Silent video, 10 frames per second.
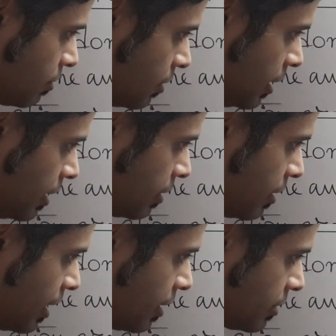the
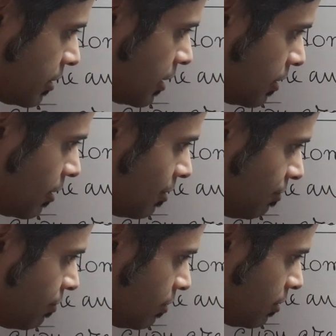entire set
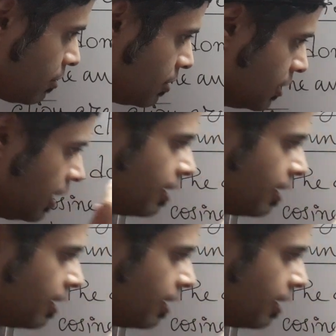of real